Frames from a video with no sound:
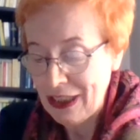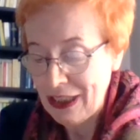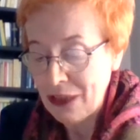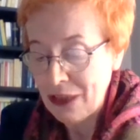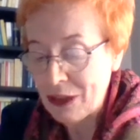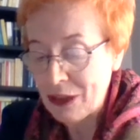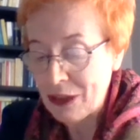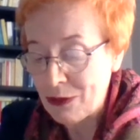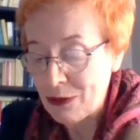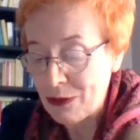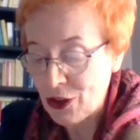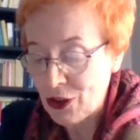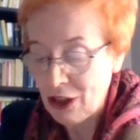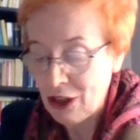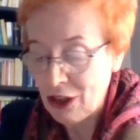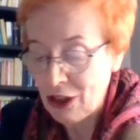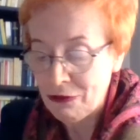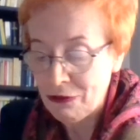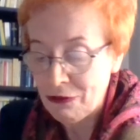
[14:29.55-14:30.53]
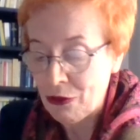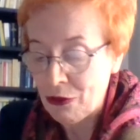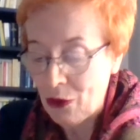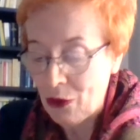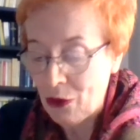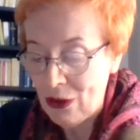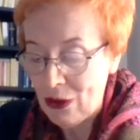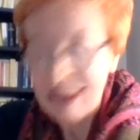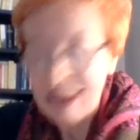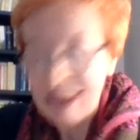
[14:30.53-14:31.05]
with Michel
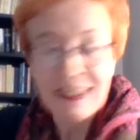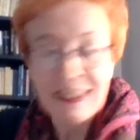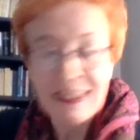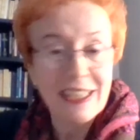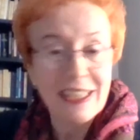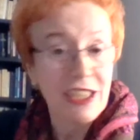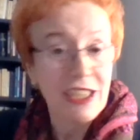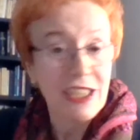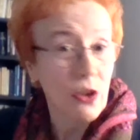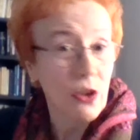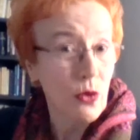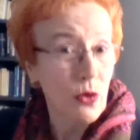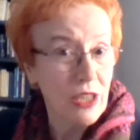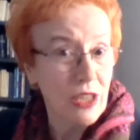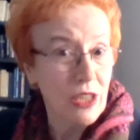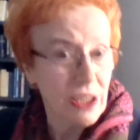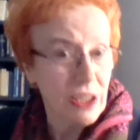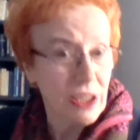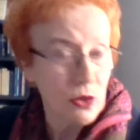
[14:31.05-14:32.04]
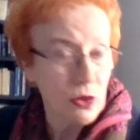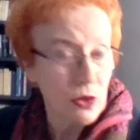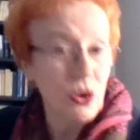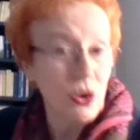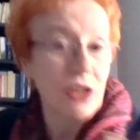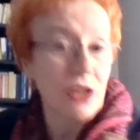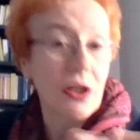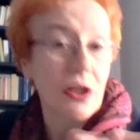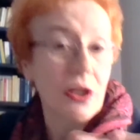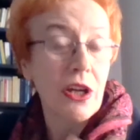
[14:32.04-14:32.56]
Foucault, this
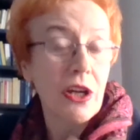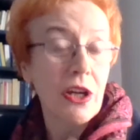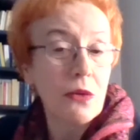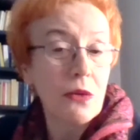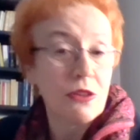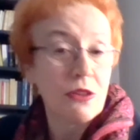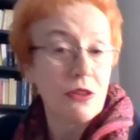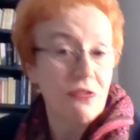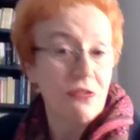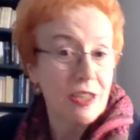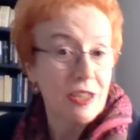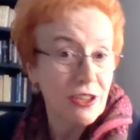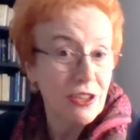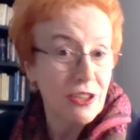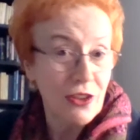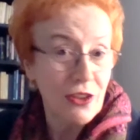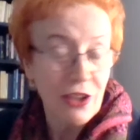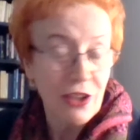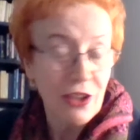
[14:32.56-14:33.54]
exclusion would first,